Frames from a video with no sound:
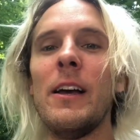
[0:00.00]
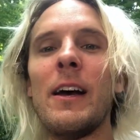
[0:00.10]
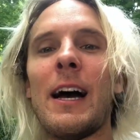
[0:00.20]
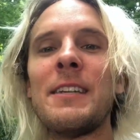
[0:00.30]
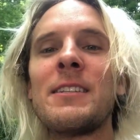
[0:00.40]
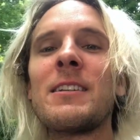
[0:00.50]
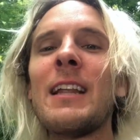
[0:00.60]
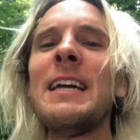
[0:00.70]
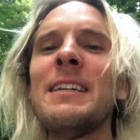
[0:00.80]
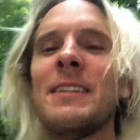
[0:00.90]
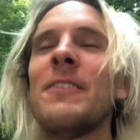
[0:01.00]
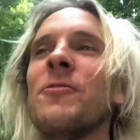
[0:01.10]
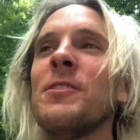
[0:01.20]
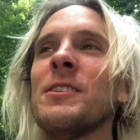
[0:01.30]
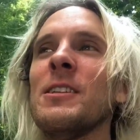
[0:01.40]
has slight
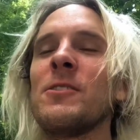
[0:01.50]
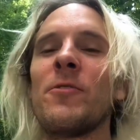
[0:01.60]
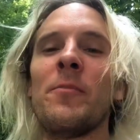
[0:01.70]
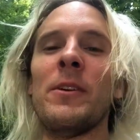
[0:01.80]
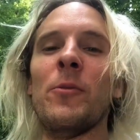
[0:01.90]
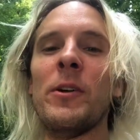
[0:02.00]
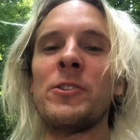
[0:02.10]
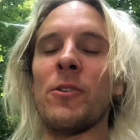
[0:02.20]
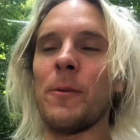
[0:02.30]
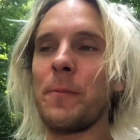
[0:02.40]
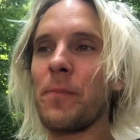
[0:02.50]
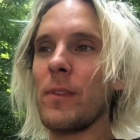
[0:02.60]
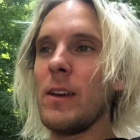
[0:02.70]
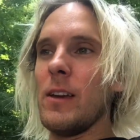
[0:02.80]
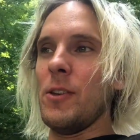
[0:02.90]
differences from the original.
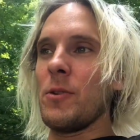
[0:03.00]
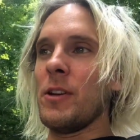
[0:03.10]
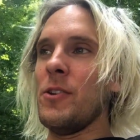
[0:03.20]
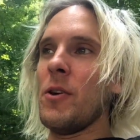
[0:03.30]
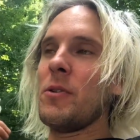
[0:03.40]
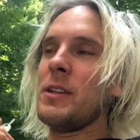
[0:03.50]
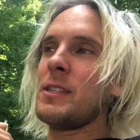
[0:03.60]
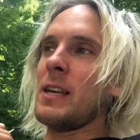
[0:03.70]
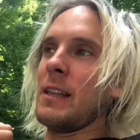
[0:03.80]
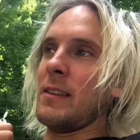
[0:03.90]
You can notice that